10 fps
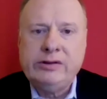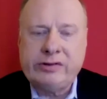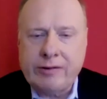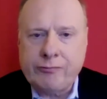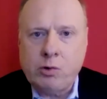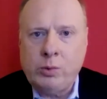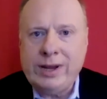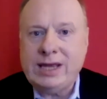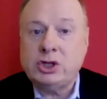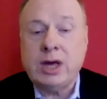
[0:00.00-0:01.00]
several
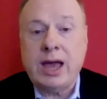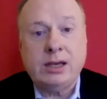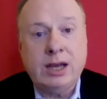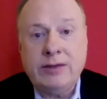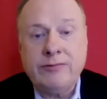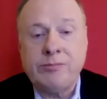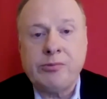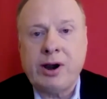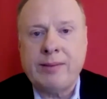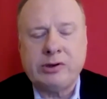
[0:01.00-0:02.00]
weeks yet,
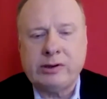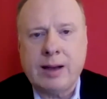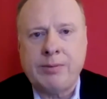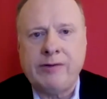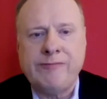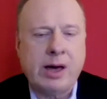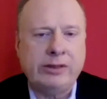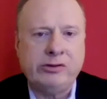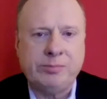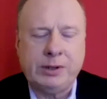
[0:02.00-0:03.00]
even perhaps a couple of months.